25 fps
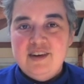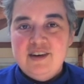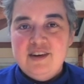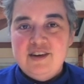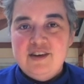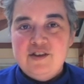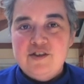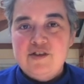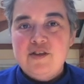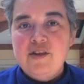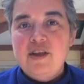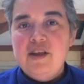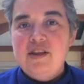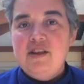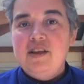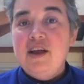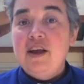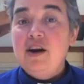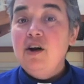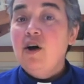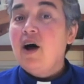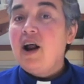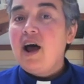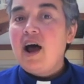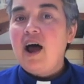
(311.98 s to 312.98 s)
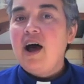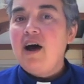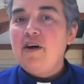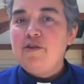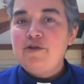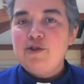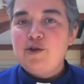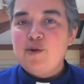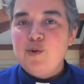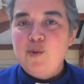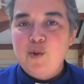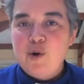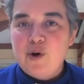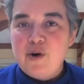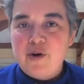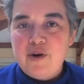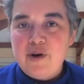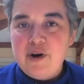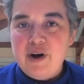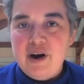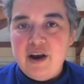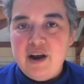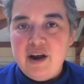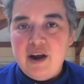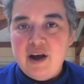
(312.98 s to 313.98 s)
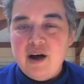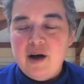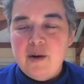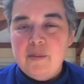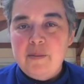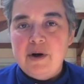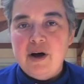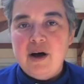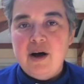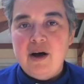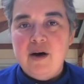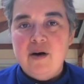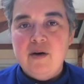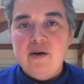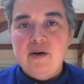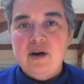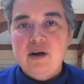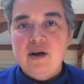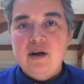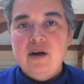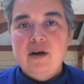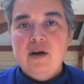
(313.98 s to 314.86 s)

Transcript: So that they don't have to worry about,